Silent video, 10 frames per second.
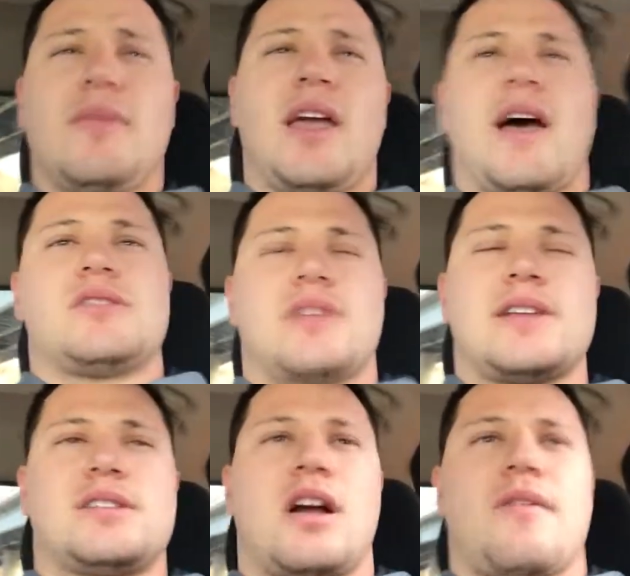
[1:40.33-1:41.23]
yeah, so
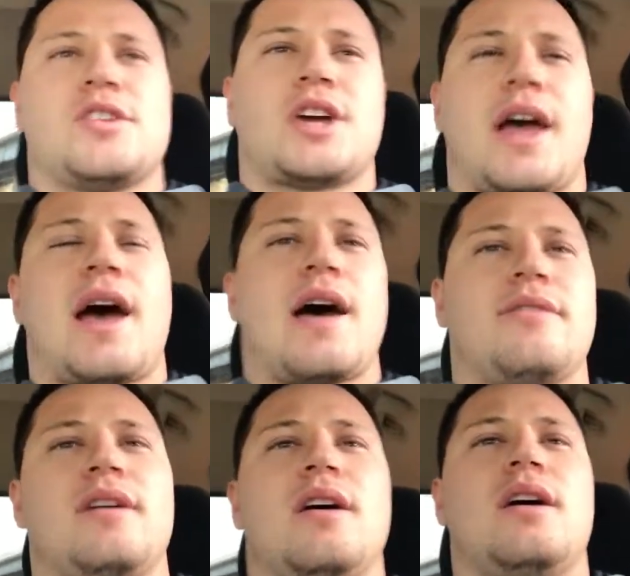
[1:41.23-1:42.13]
that's the coverage I
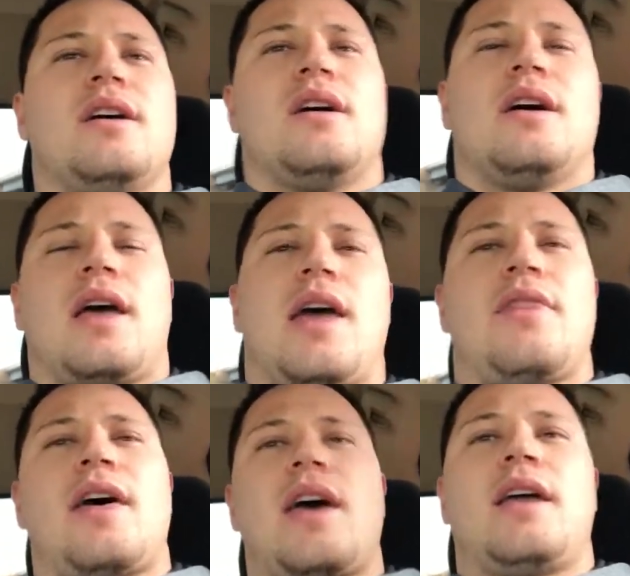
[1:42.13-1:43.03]
have.
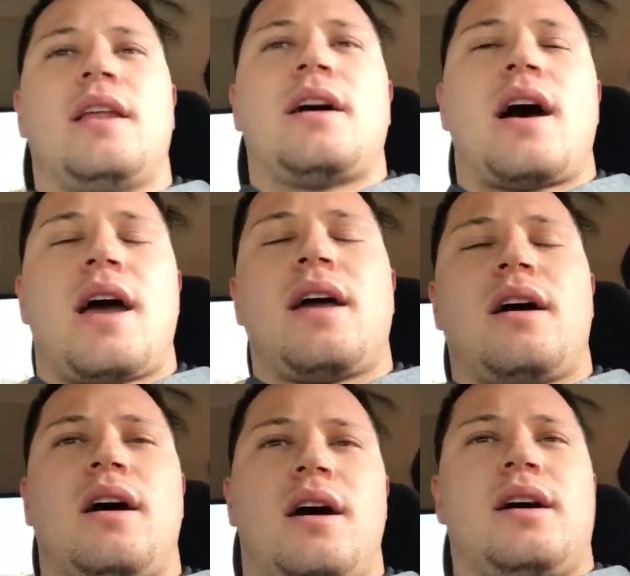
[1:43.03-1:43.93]
And then
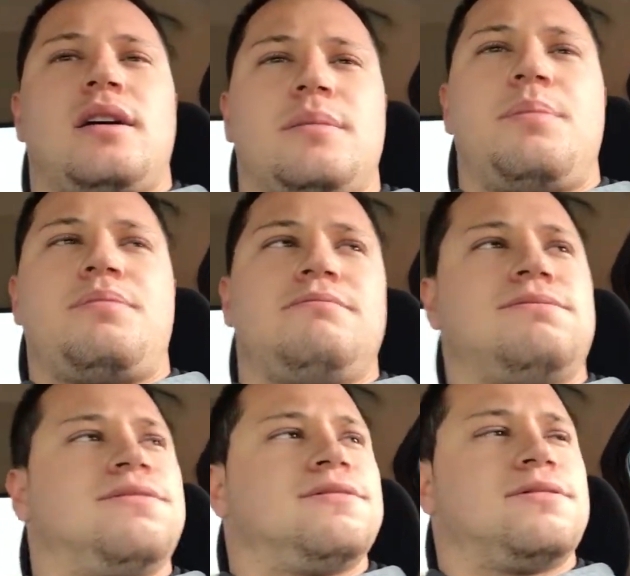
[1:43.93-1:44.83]
I
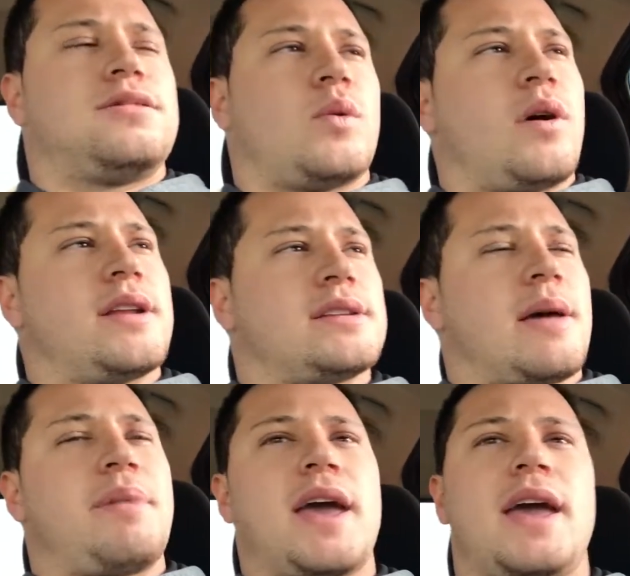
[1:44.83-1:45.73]

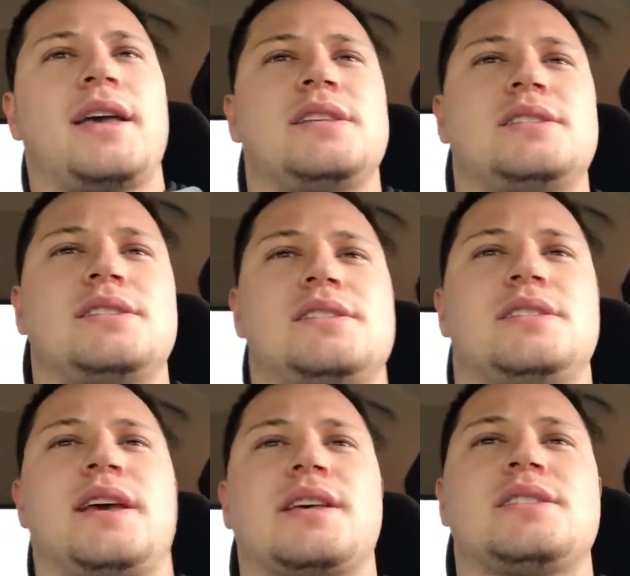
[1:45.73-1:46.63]
pay
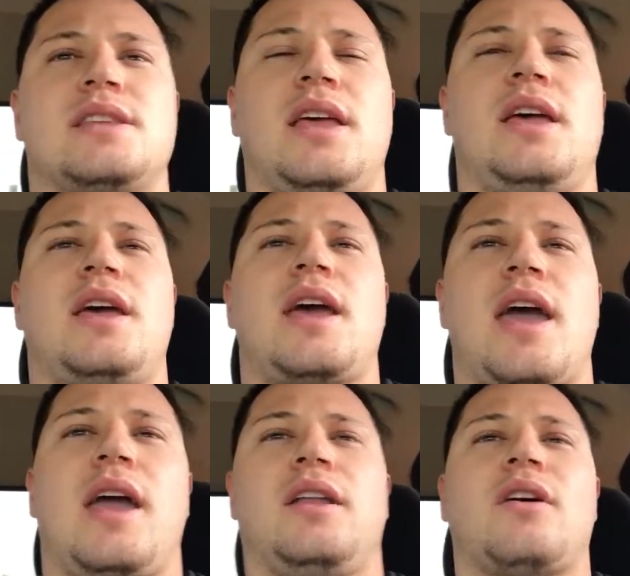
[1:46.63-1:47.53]

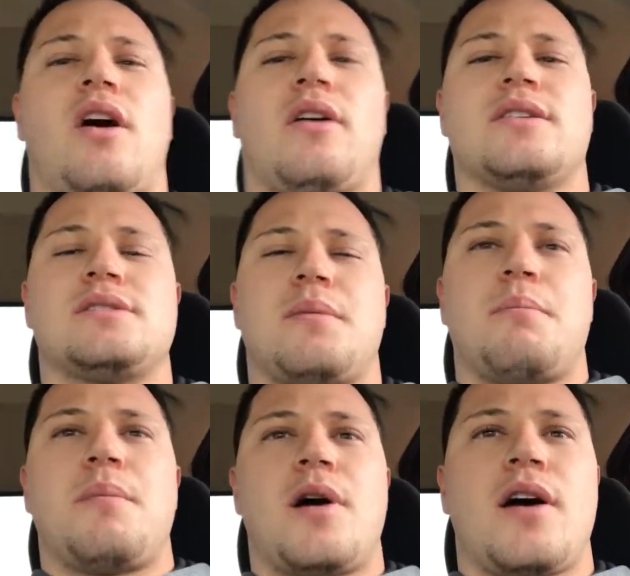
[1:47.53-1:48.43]
$68 a
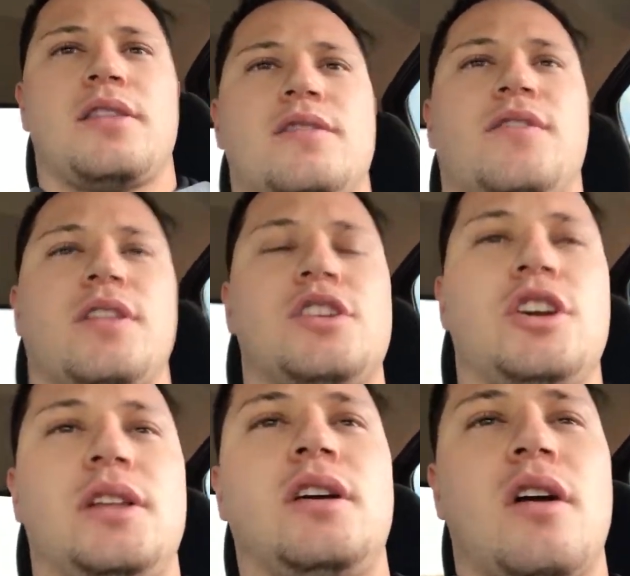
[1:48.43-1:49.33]
month for the
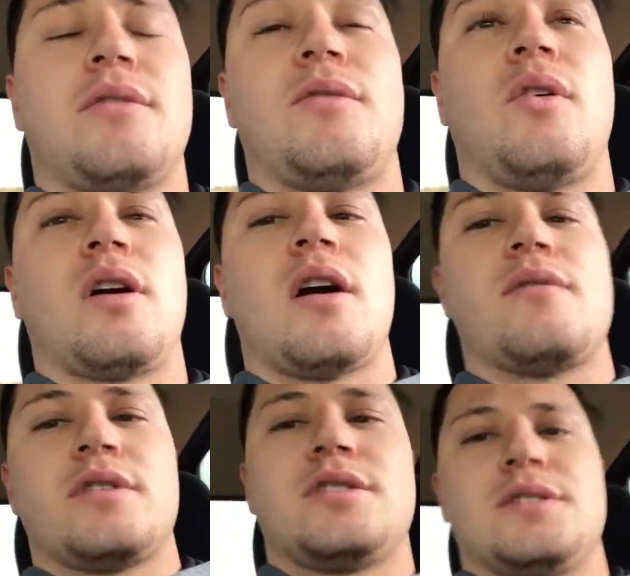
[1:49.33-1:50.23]
GT-R for full
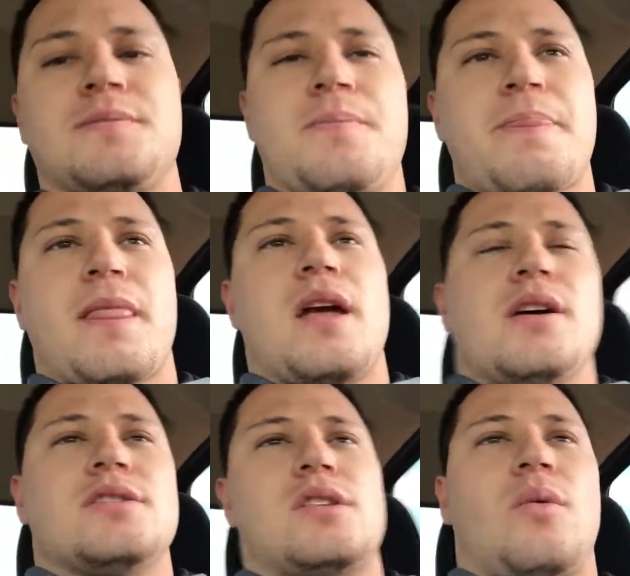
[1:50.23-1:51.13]
coverage.
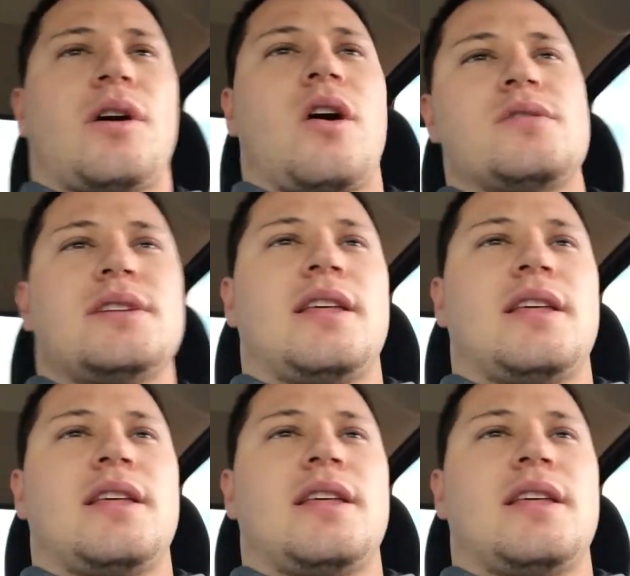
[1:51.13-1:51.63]
So what goes